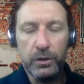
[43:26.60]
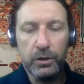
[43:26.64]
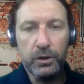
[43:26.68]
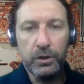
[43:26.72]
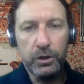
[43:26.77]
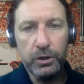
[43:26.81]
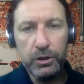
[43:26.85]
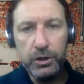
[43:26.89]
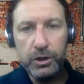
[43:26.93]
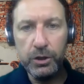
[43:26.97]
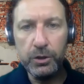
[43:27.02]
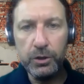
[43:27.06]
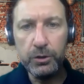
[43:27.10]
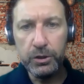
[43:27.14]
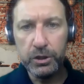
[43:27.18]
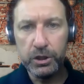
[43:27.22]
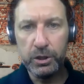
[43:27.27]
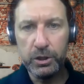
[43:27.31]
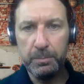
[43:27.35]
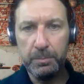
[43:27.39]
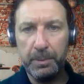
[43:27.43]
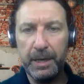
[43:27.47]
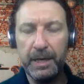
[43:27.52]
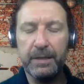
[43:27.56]
Could you
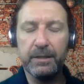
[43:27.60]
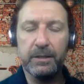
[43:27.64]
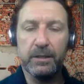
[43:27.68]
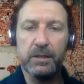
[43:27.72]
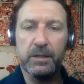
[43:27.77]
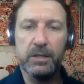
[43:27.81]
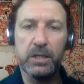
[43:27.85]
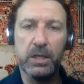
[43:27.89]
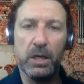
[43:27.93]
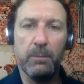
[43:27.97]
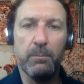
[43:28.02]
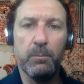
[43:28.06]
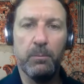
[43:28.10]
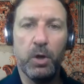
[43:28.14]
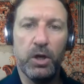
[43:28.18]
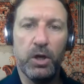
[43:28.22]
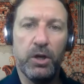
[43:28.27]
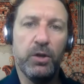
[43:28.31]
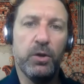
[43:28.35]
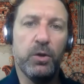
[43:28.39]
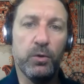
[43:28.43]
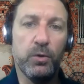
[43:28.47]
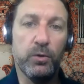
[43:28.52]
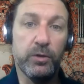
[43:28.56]
speak to someone
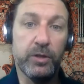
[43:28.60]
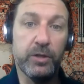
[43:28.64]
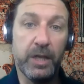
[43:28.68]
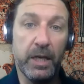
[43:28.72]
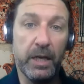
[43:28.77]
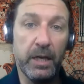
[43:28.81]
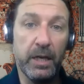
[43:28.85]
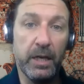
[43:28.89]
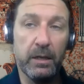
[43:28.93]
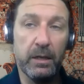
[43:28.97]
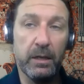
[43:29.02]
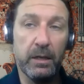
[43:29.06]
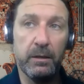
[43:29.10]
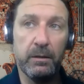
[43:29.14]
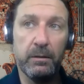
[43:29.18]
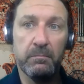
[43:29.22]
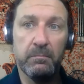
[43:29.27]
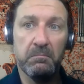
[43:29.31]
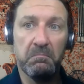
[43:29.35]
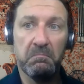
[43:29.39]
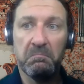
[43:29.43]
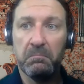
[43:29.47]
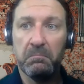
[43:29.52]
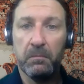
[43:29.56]
who's in
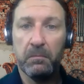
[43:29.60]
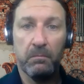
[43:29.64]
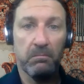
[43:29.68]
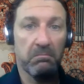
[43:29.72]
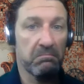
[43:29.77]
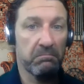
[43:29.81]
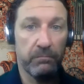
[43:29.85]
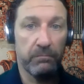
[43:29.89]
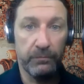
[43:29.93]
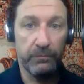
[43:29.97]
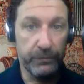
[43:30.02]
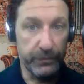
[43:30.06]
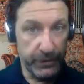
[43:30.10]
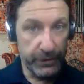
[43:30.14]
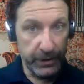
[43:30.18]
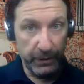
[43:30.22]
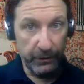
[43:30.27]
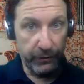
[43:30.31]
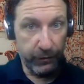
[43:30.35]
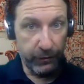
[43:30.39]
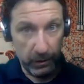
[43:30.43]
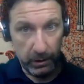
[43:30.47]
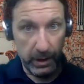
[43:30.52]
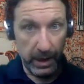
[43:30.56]

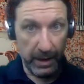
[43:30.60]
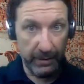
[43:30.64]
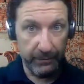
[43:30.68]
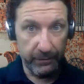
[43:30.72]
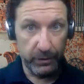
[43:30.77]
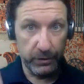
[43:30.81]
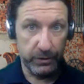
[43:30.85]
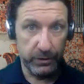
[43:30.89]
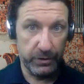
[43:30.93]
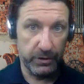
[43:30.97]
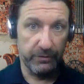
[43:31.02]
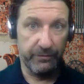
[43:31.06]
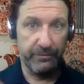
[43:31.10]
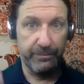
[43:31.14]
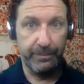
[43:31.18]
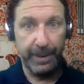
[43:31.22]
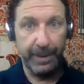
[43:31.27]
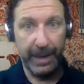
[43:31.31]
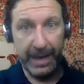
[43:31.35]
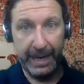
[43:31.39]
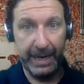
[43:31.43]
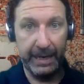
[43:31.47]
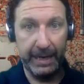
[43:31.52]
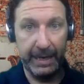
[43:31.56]
different levels of
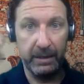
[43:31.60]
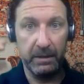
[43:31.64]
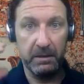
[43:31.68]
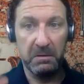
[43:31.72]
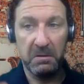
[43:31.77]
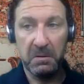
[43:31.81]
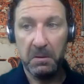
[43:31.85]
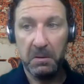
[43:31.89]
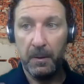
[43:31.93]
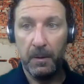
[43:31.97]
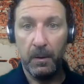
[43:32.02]
pain?